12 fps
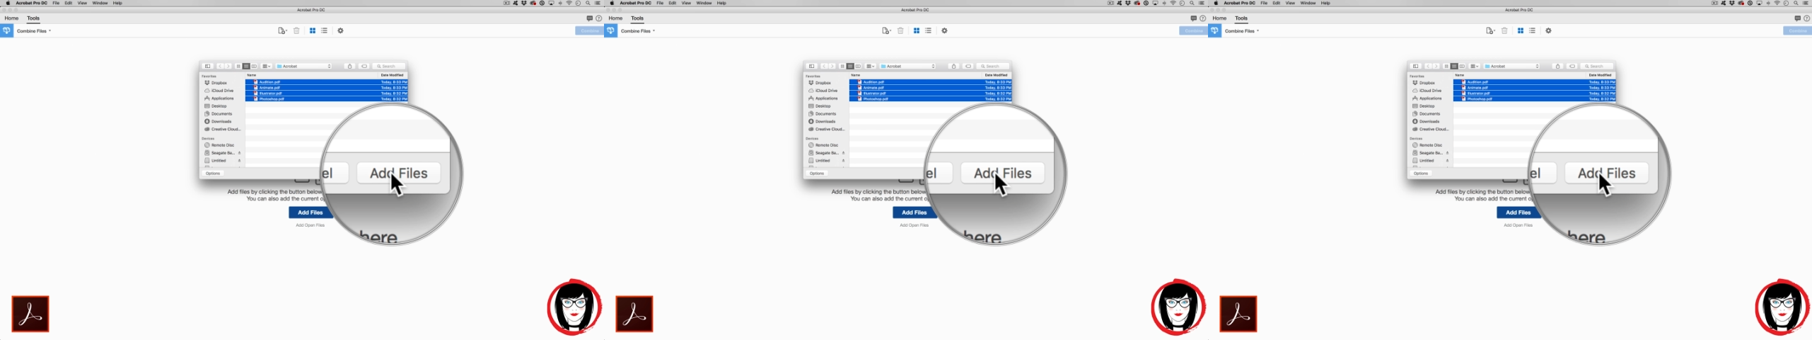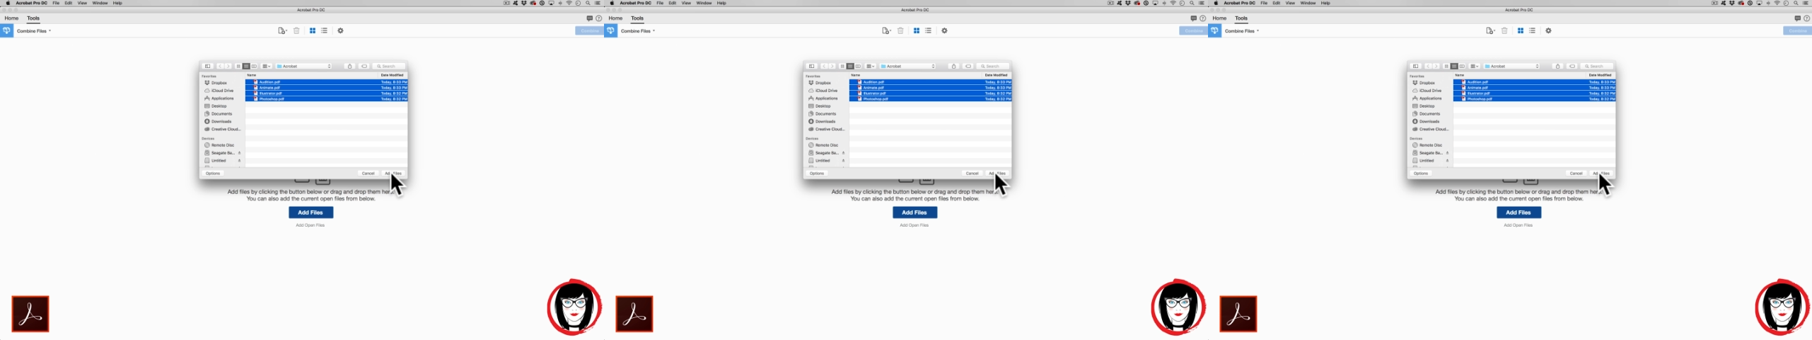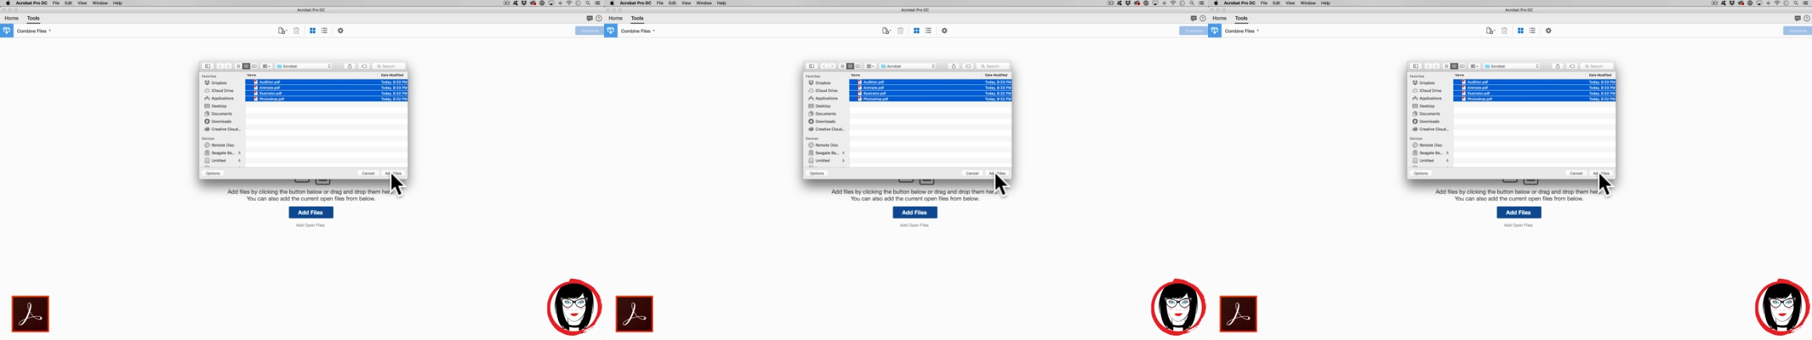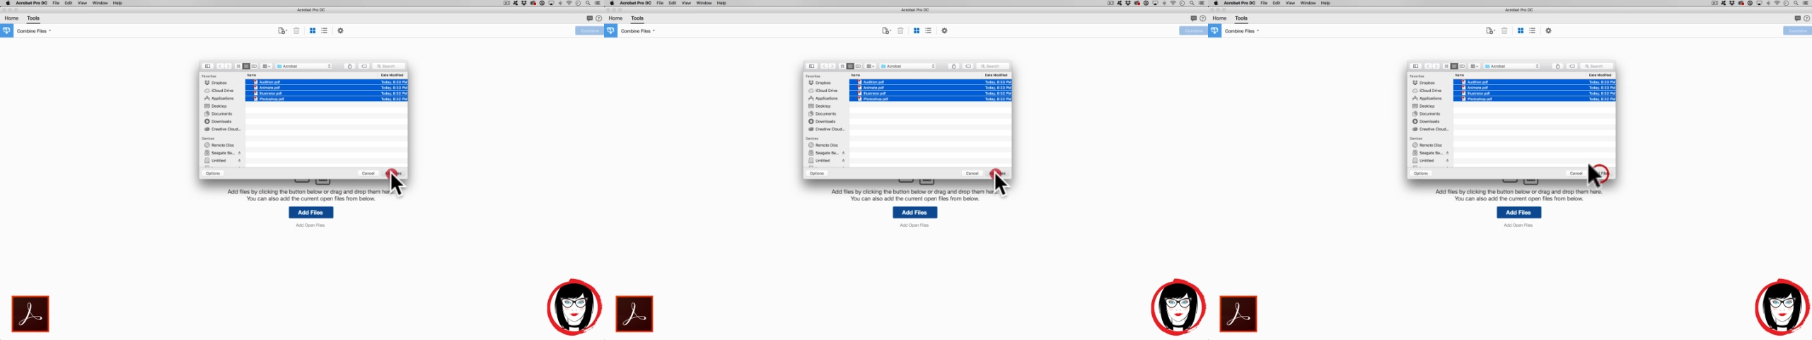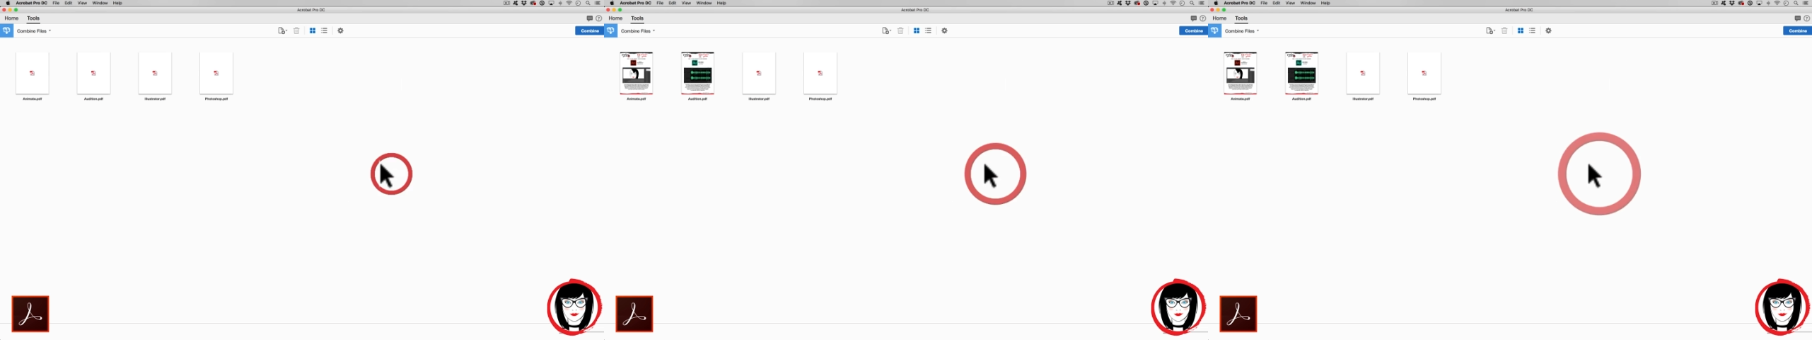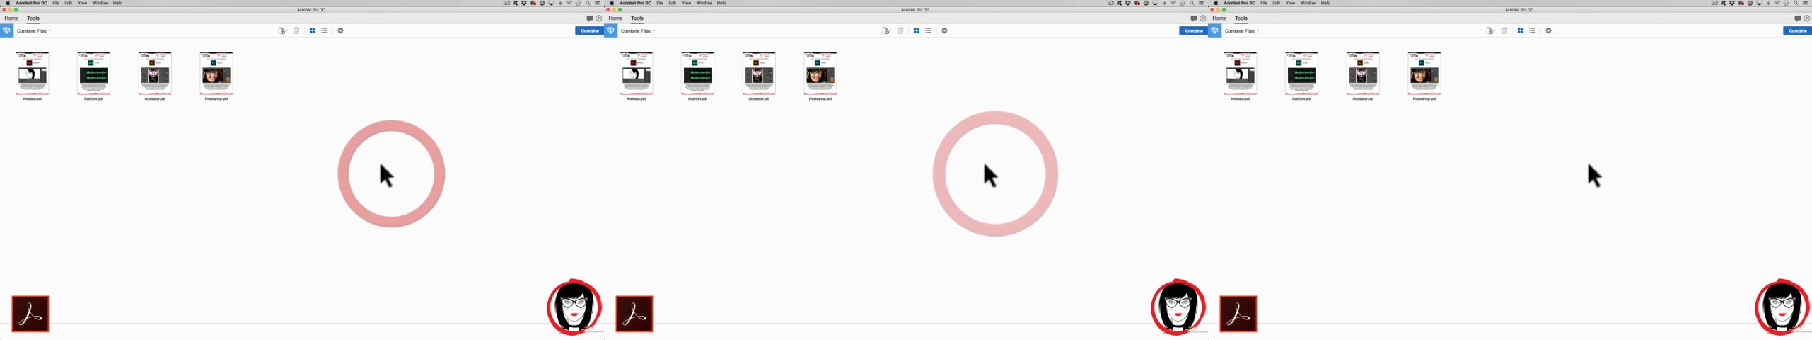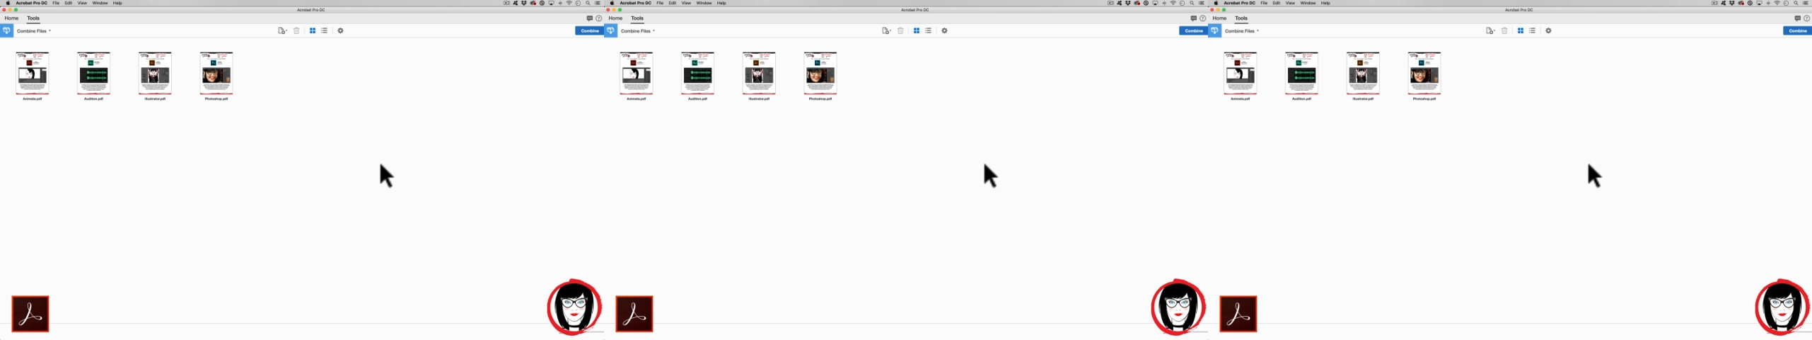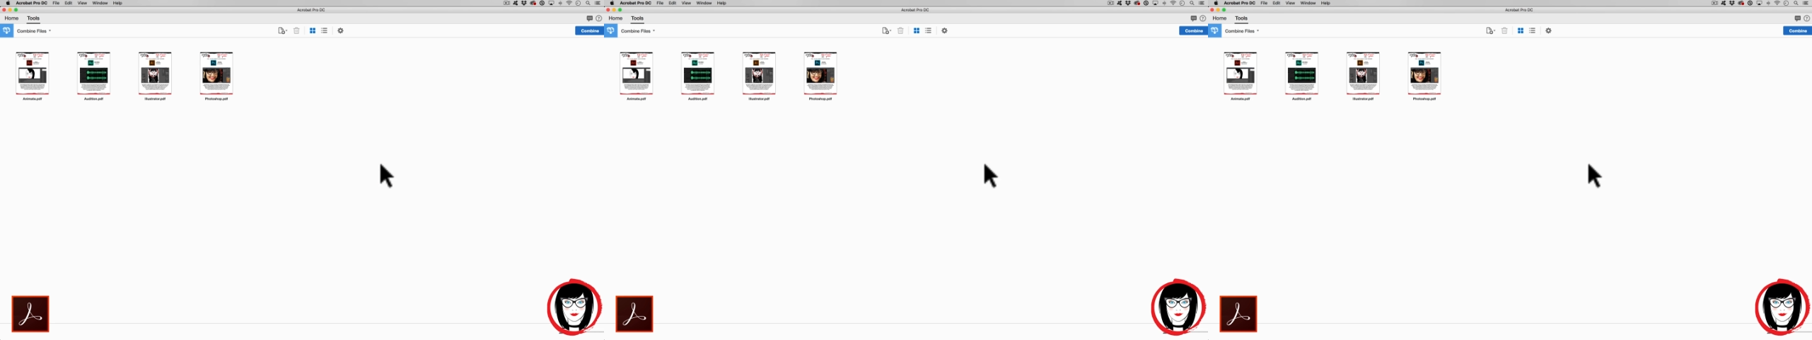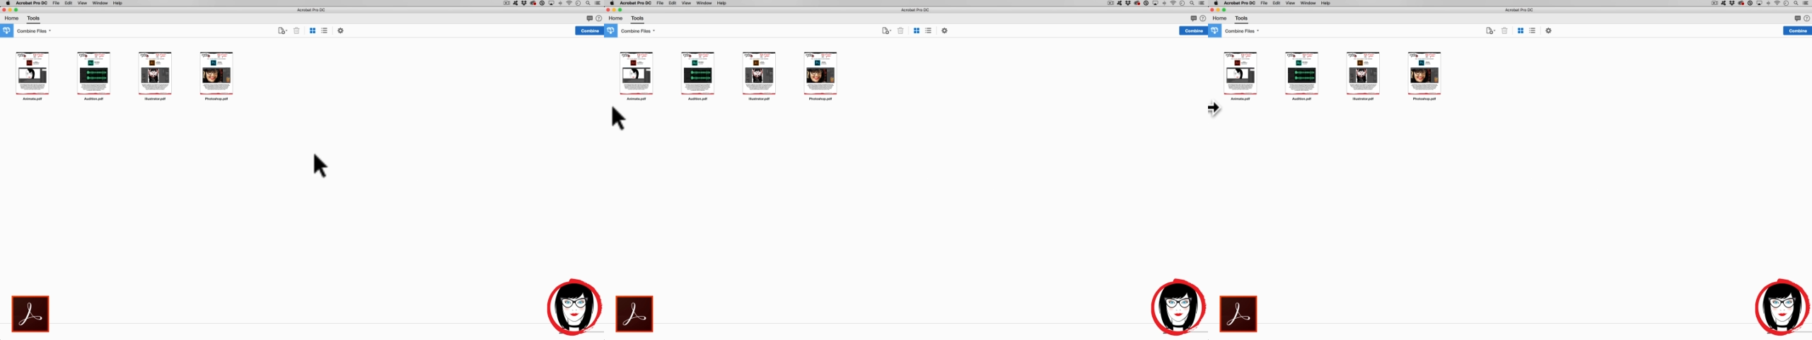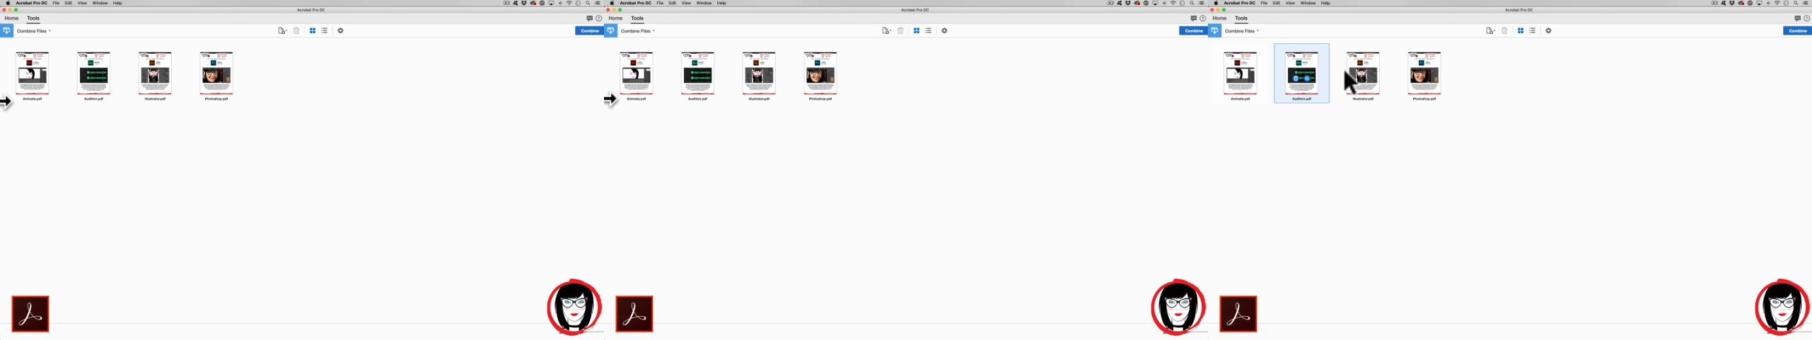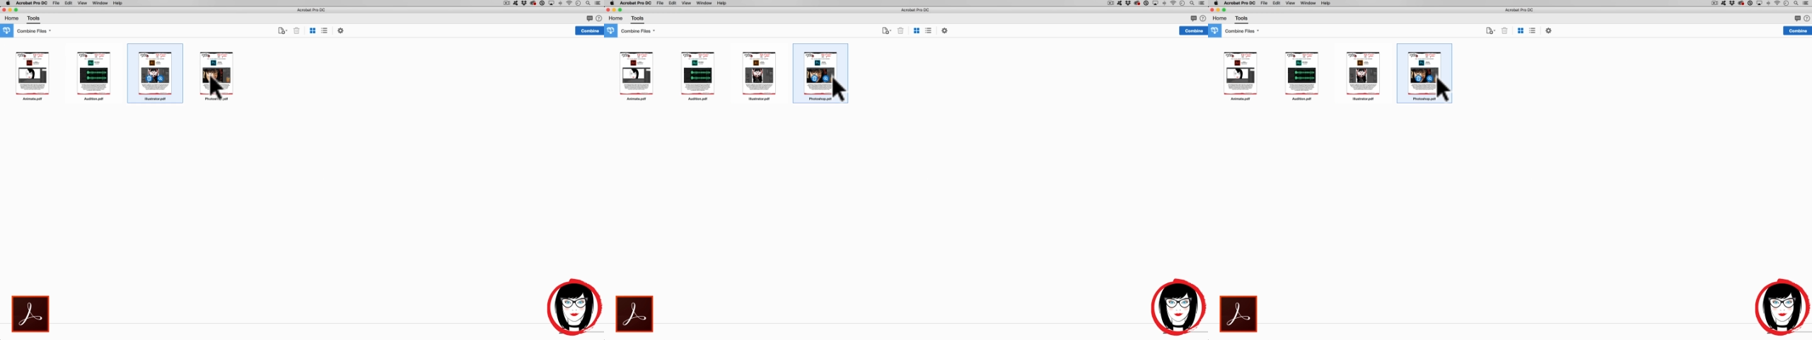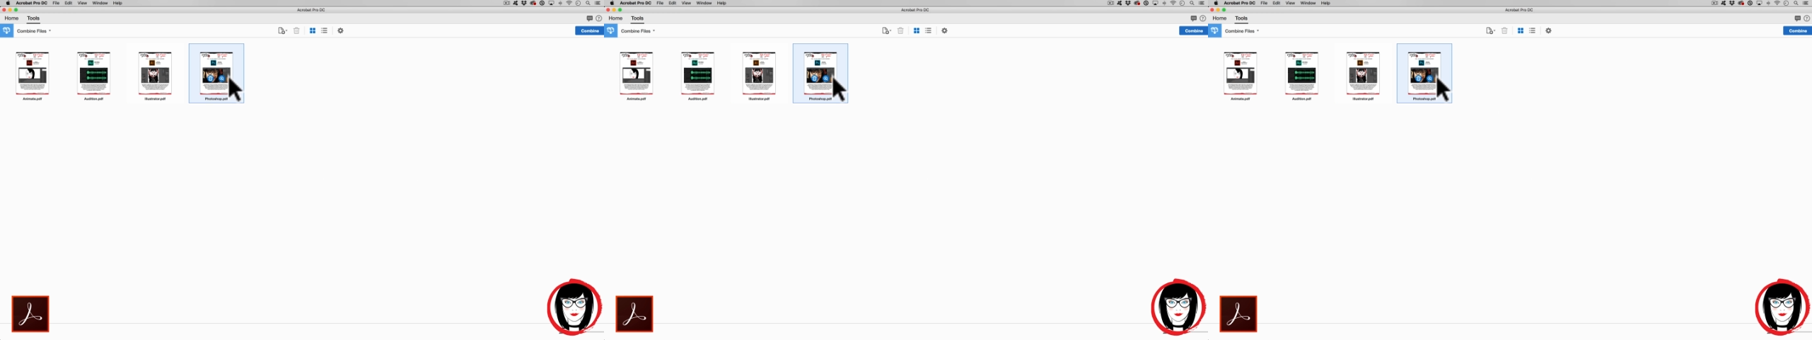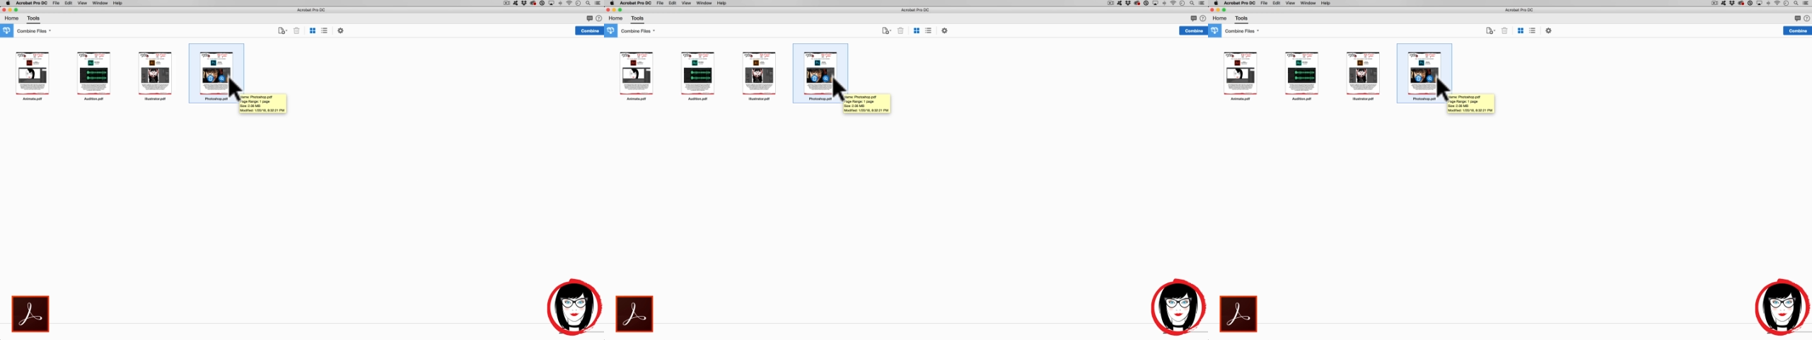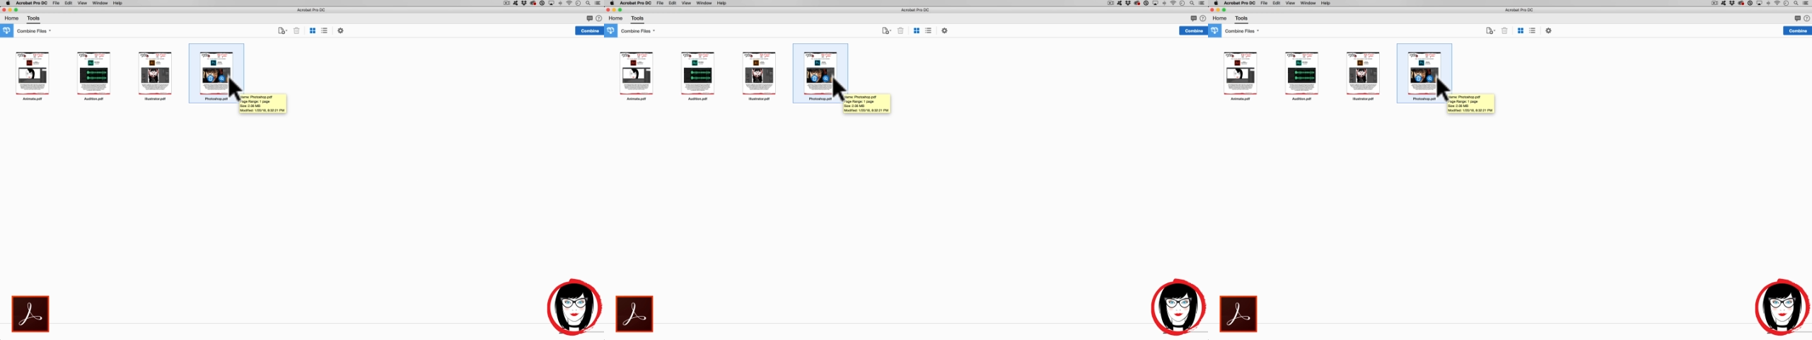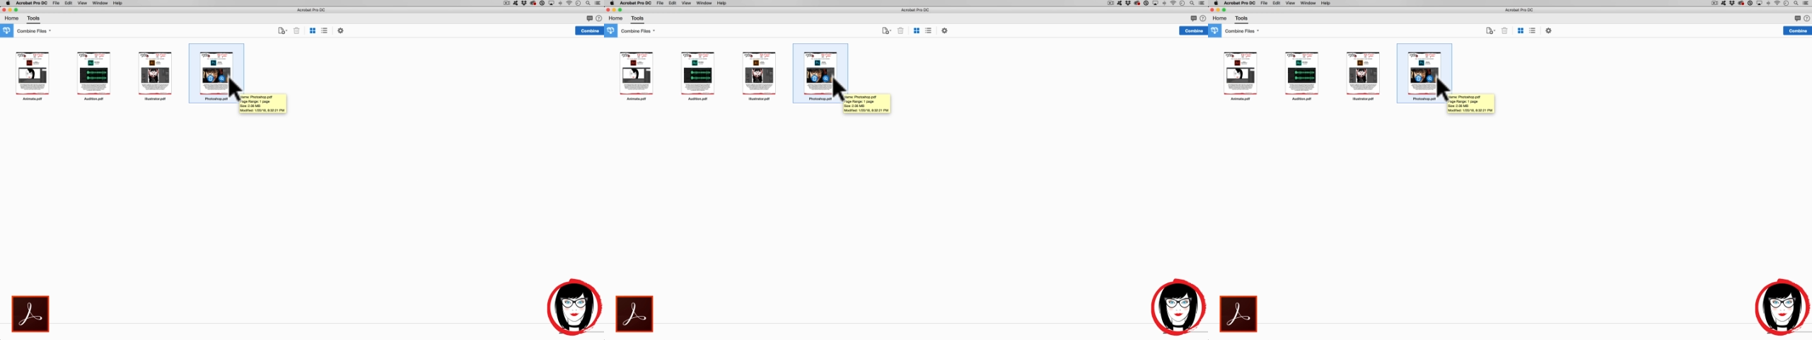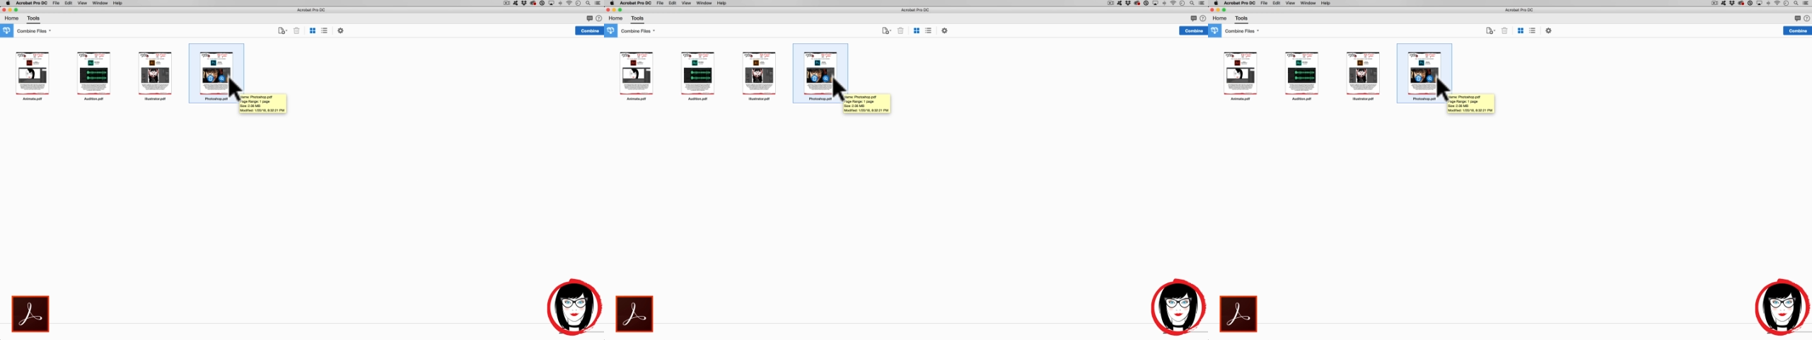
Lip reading: [unreadable: no face in view]